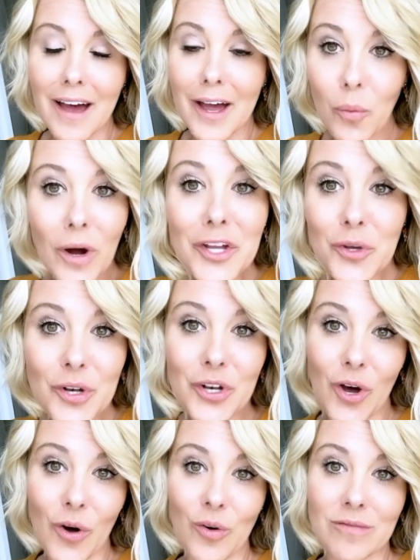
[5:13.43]
I want you to
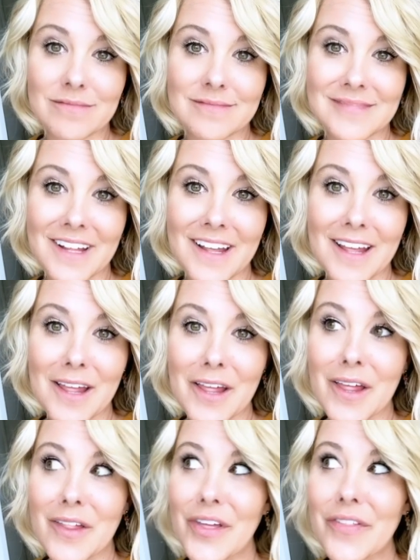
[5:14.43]
know
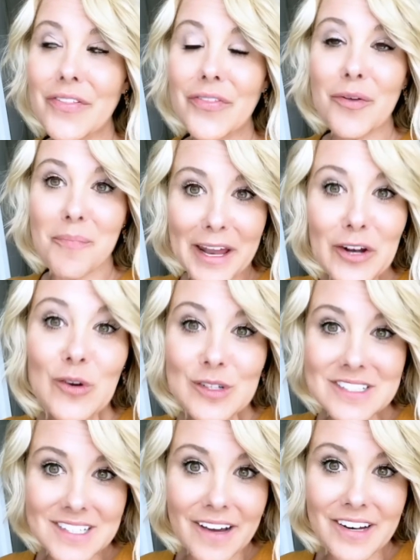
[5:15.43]
that the medical
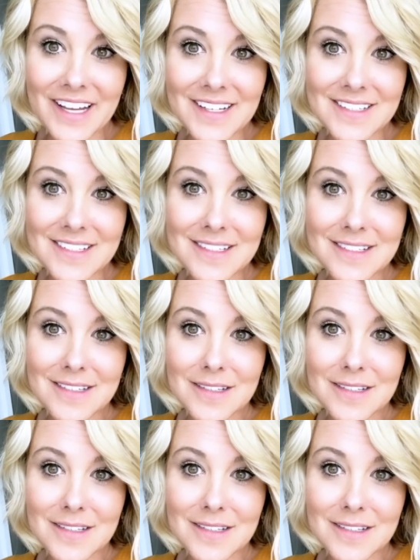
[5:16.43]
studies